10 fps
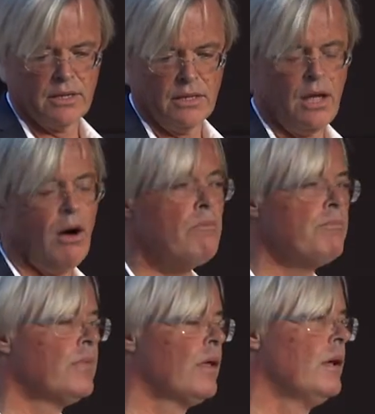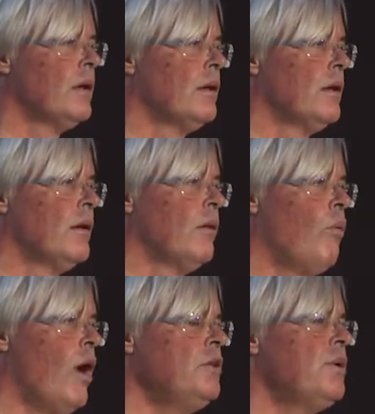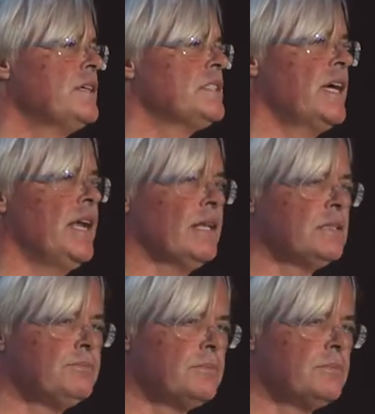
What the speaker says: Now, why do I say that?